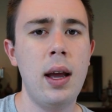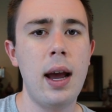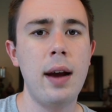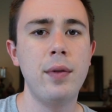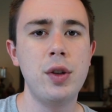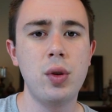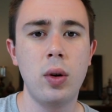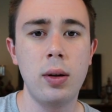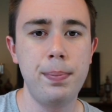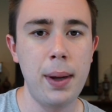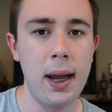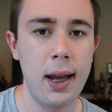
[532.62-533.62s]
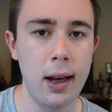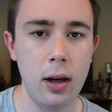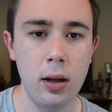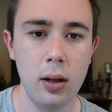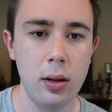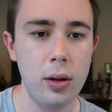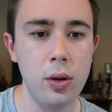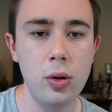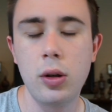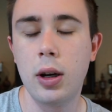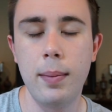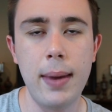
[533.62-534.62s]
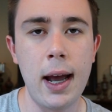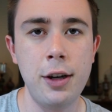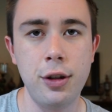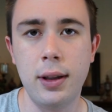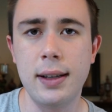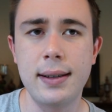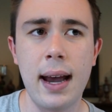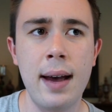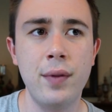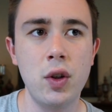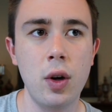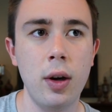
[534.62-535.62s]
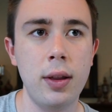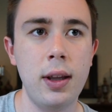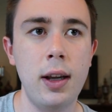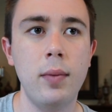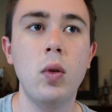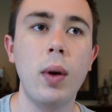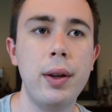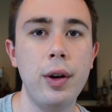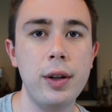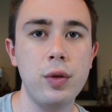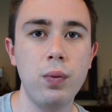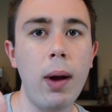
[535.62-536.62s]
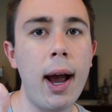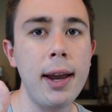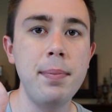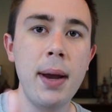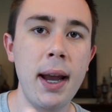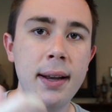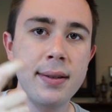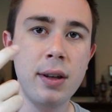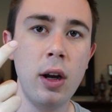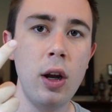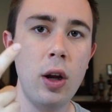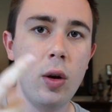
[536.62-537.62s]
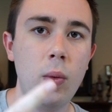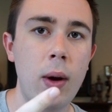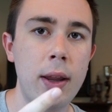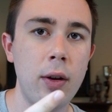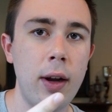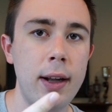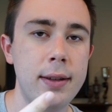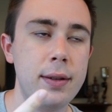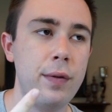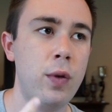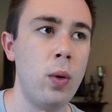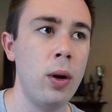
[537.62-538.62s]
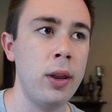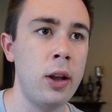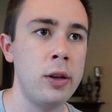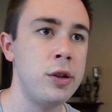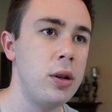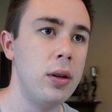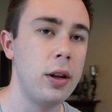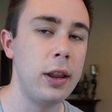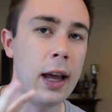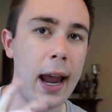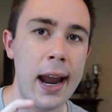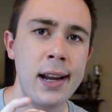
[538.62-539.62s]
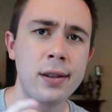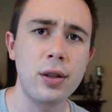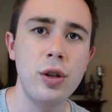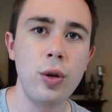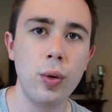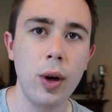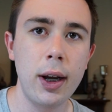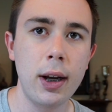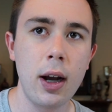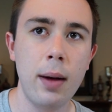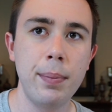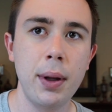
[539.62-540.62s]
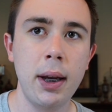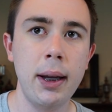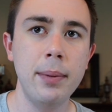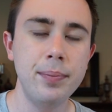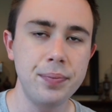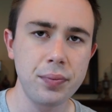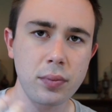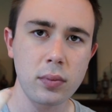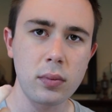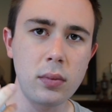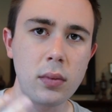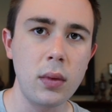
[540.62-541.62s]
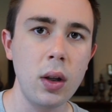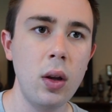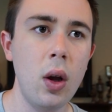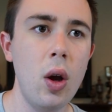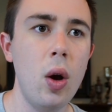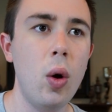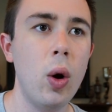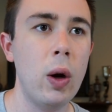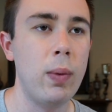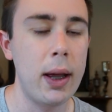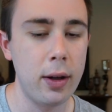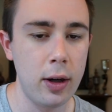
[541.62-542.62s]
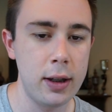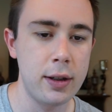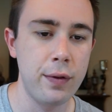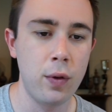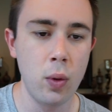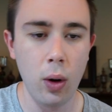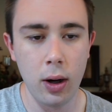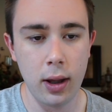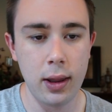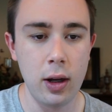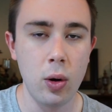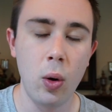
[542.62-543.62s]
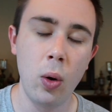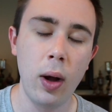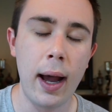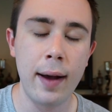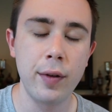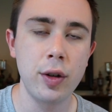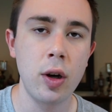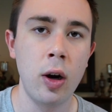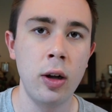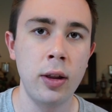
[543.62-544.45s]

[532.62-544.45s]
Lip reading: every sort of pin you could imagine that's Avatar themed, whether it's ride based, whether it's for the Ace Touring Company, or whether it's for the whole Avatar